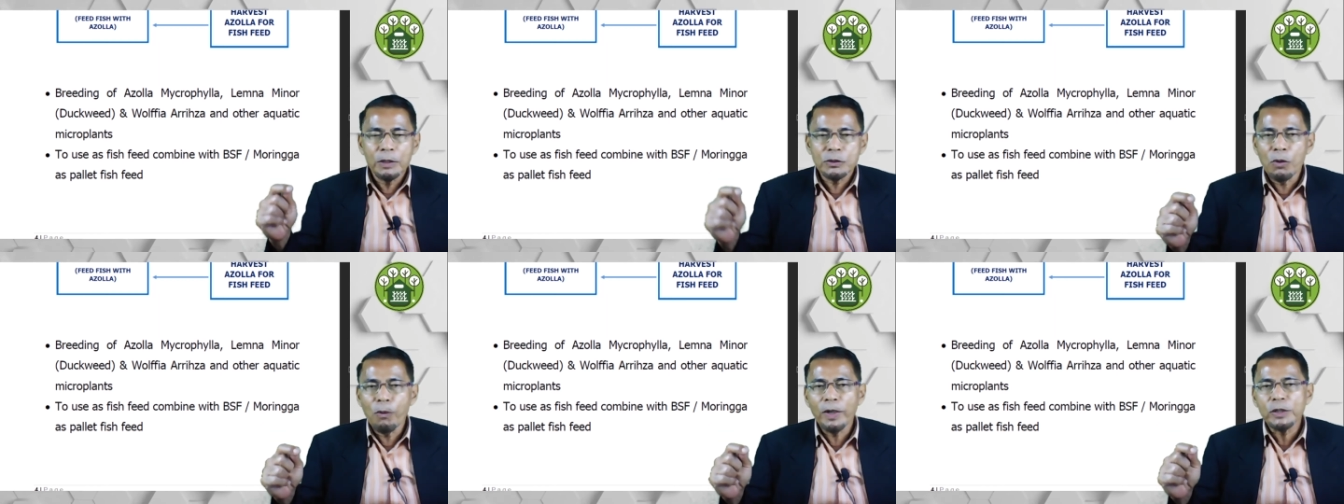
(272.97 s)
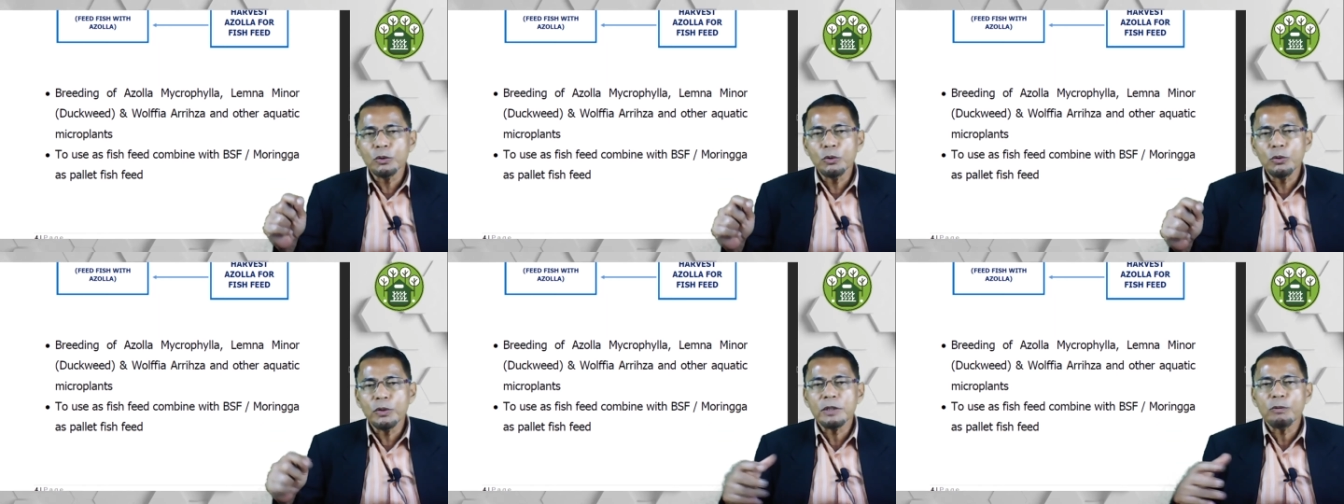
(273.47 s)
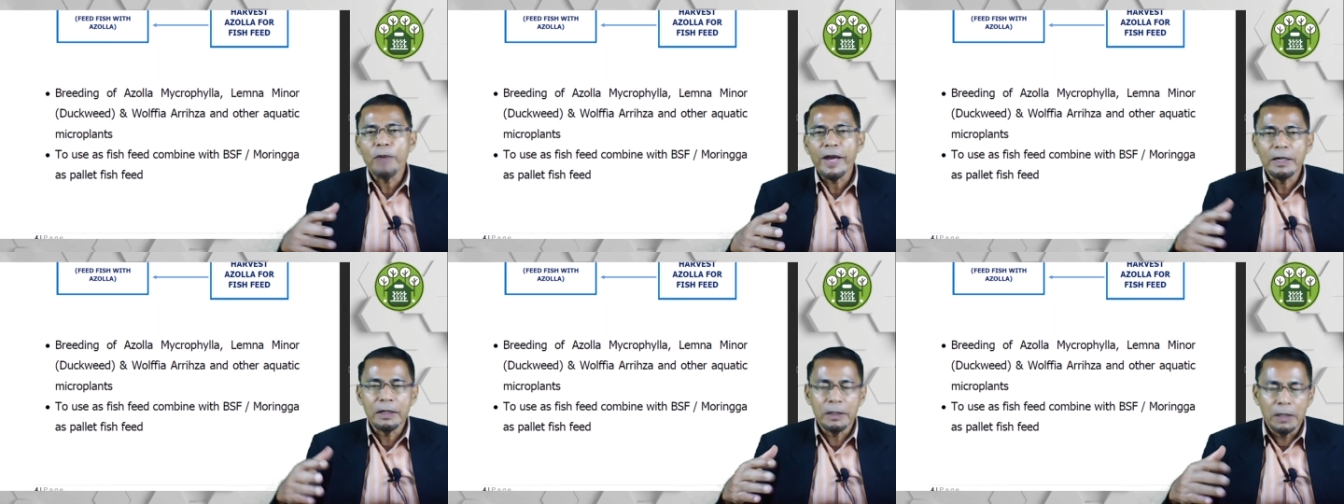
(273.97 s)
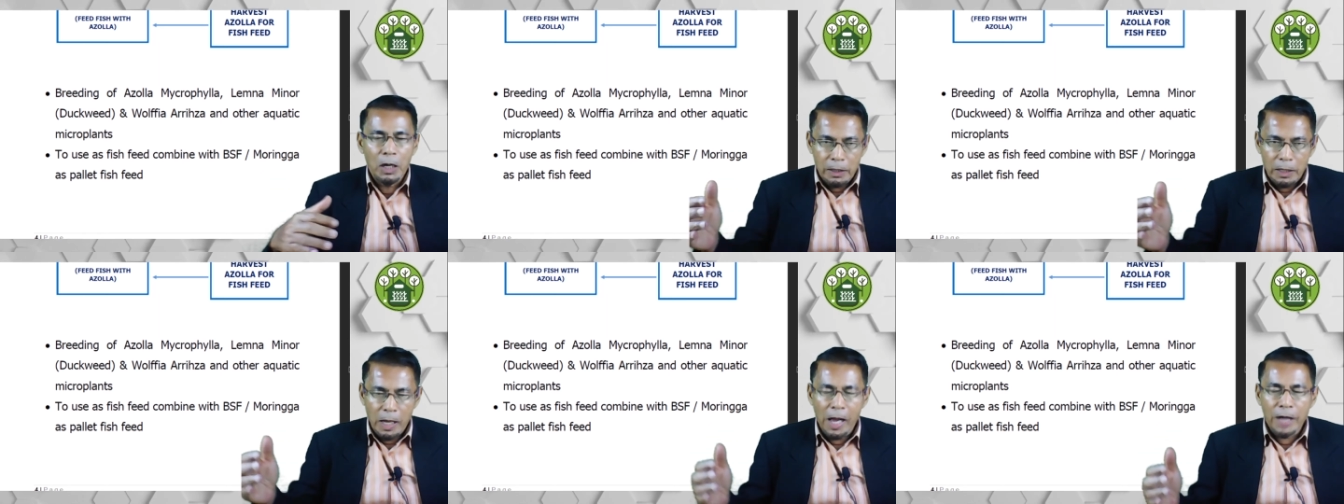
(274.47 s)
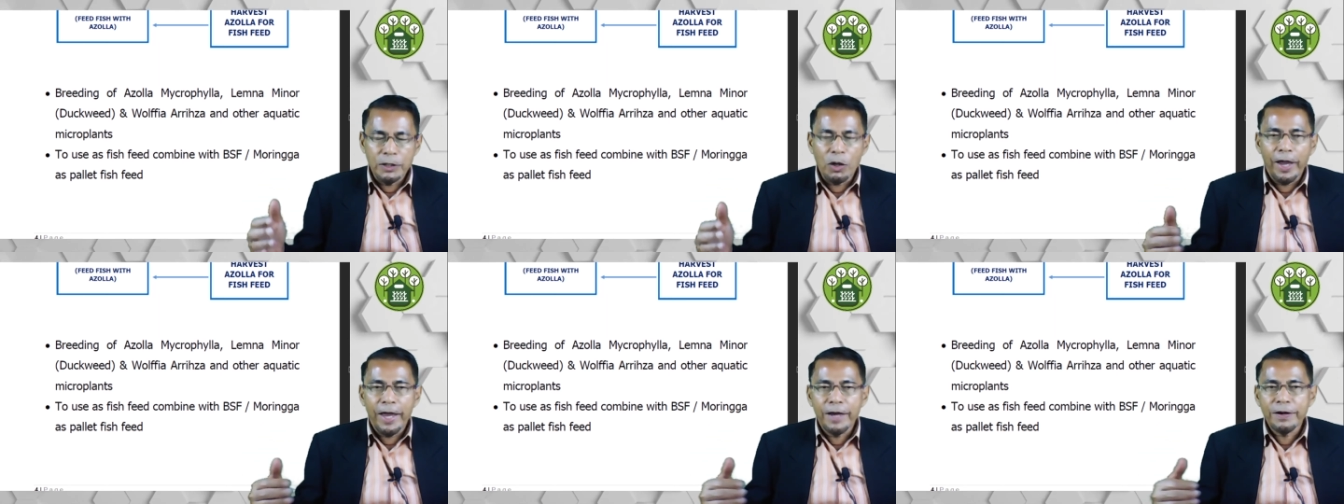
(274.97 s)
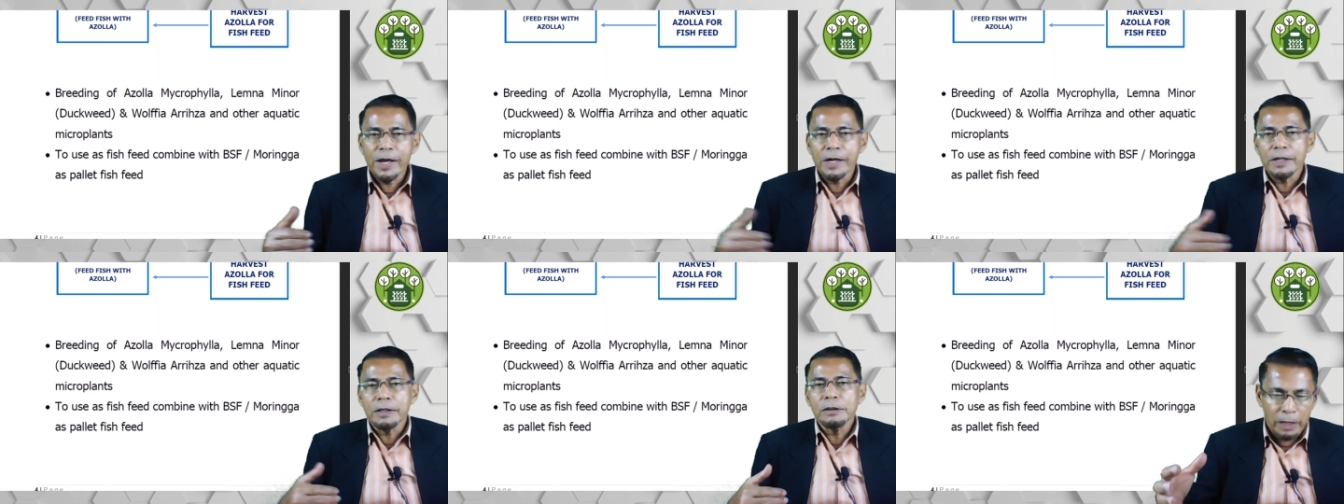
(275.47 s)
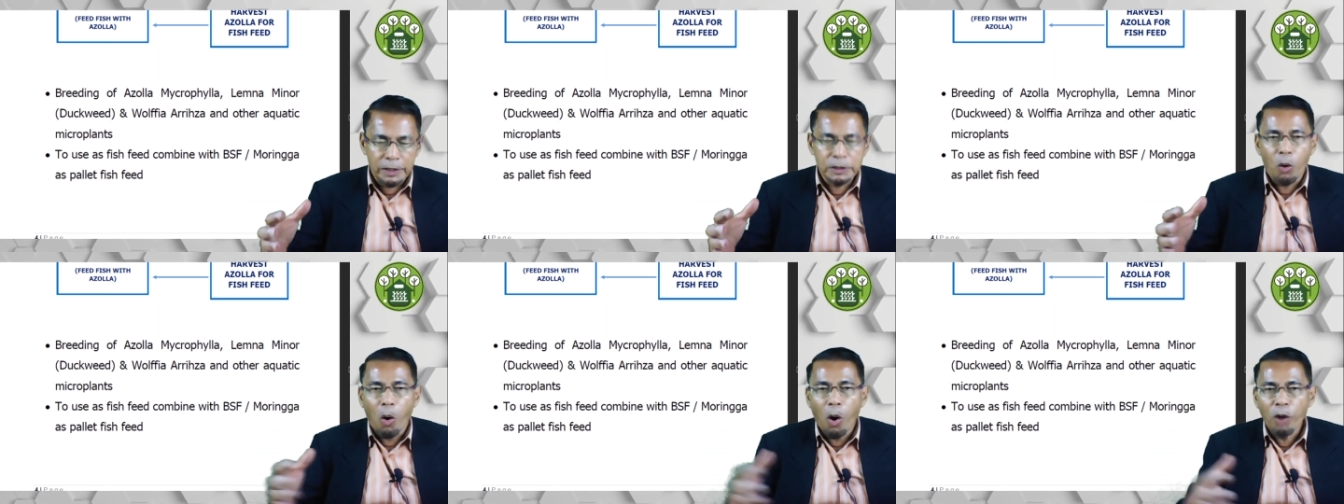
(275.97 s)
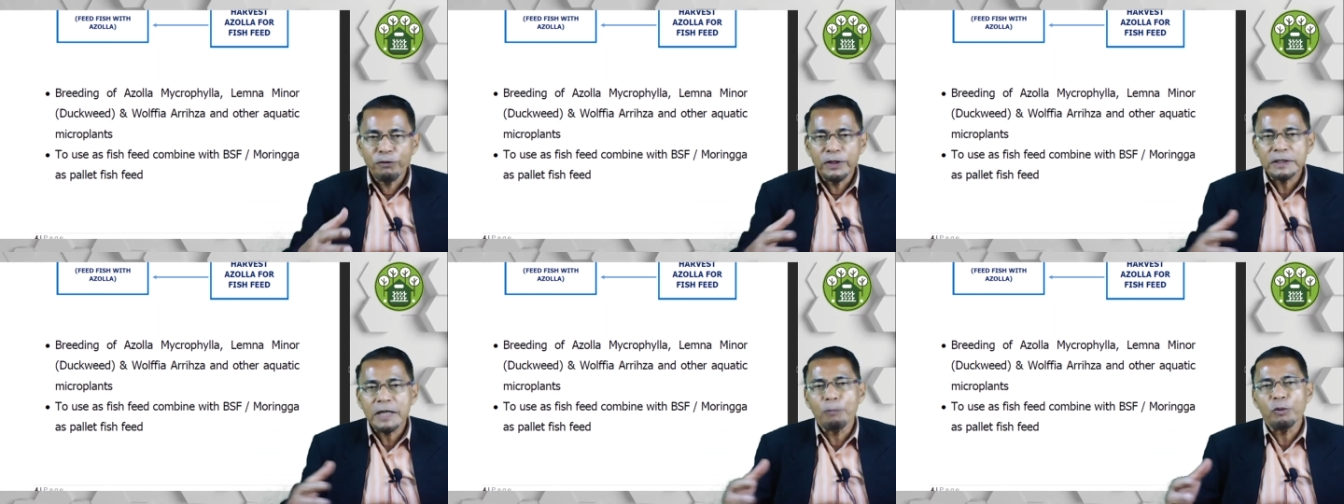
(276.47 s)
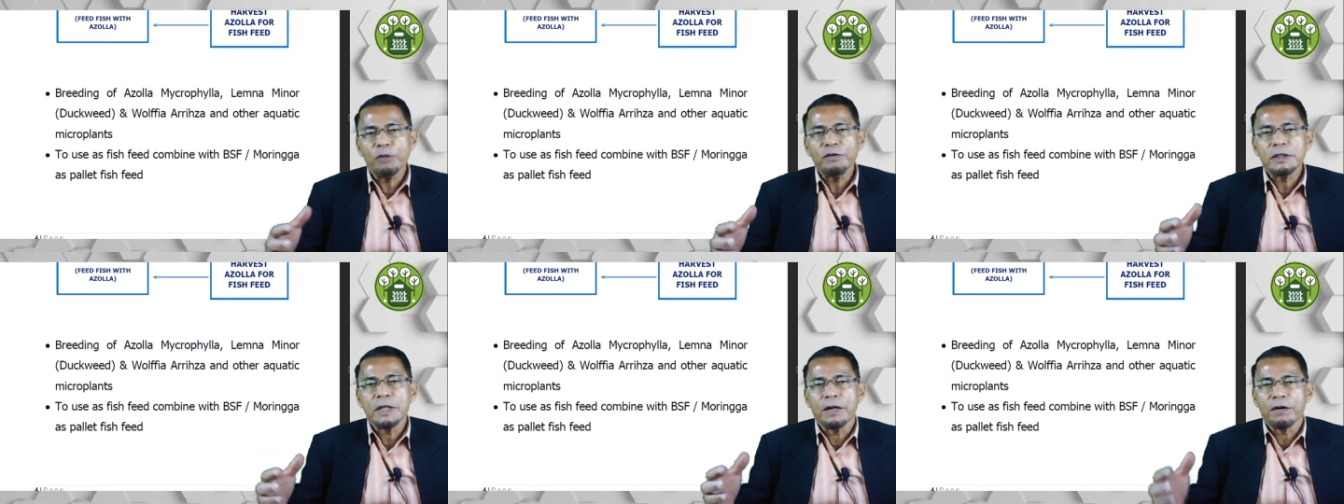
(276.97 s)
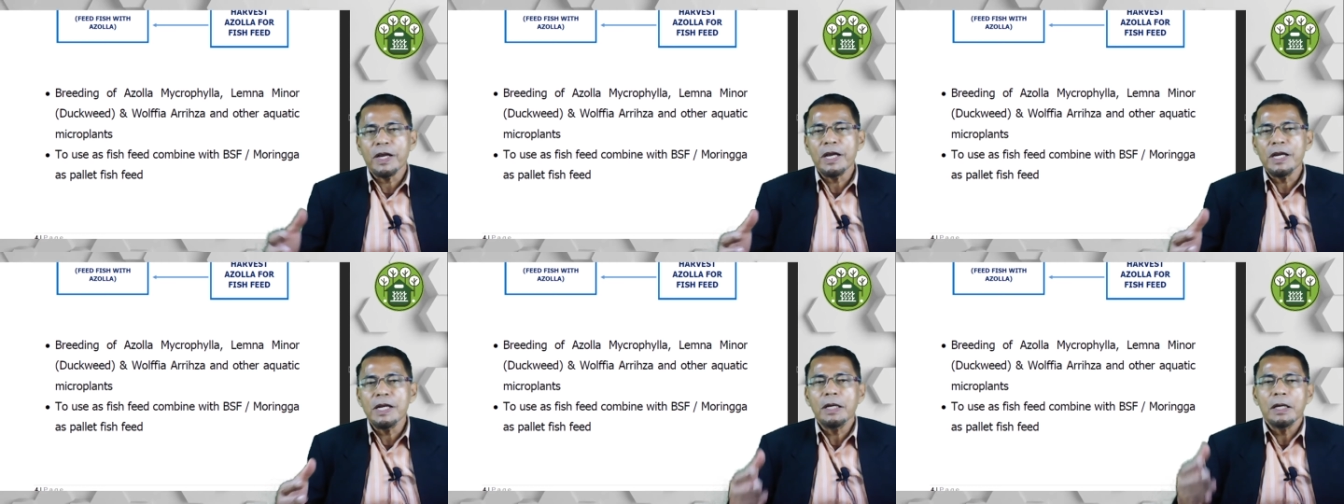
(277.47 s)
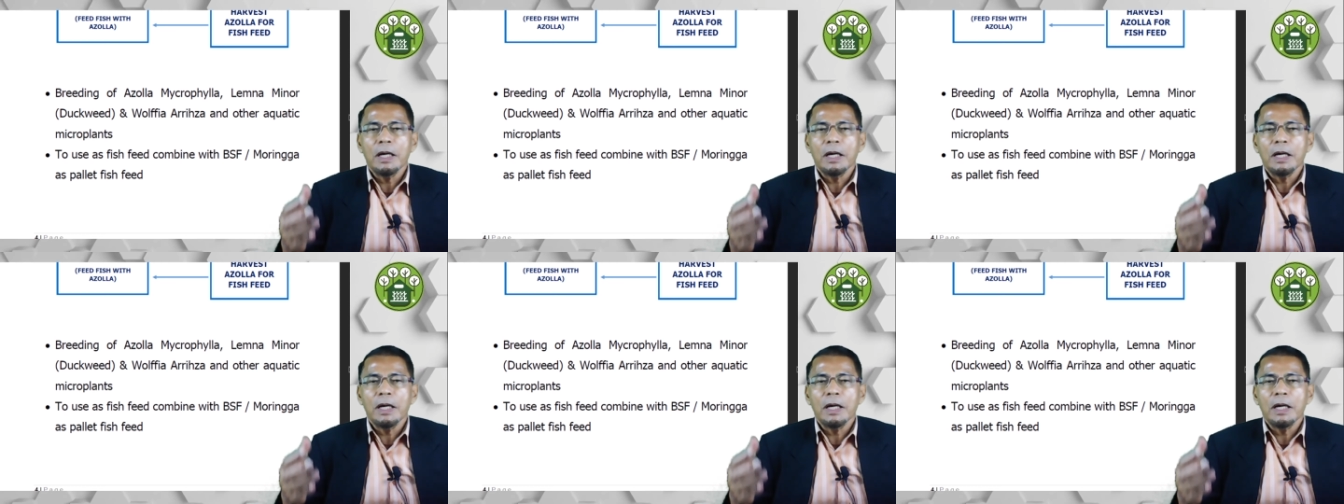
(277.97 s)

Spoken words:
So what you do is when your area is all filled up with this green